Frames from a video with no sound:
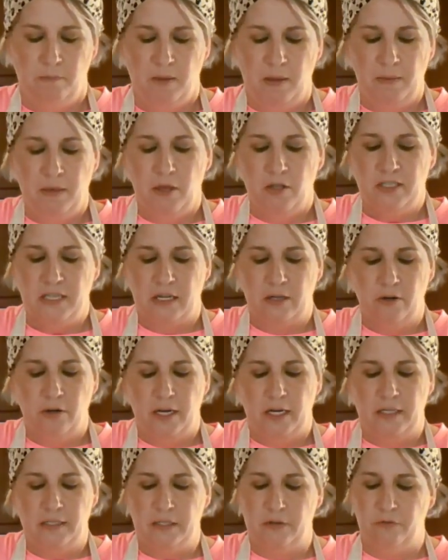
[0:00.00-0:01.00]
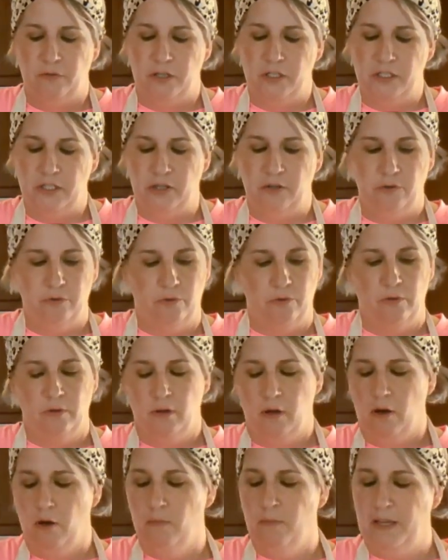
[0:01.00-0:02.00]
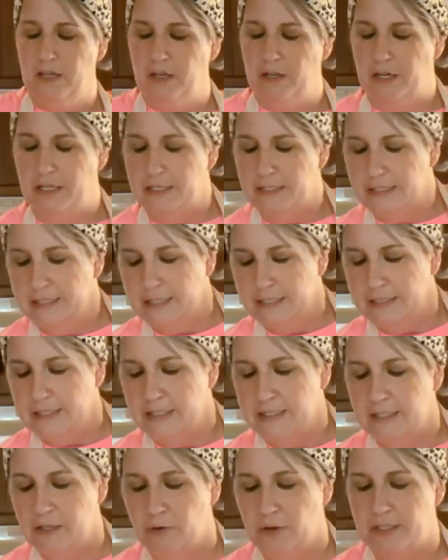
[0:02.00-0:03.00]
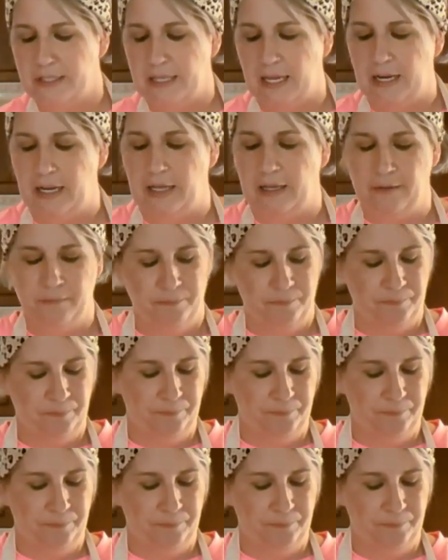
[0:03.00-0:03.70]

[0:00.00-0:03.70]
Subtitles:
Maybe I'll decorate it different too. Oh my goodness, this is so exciting.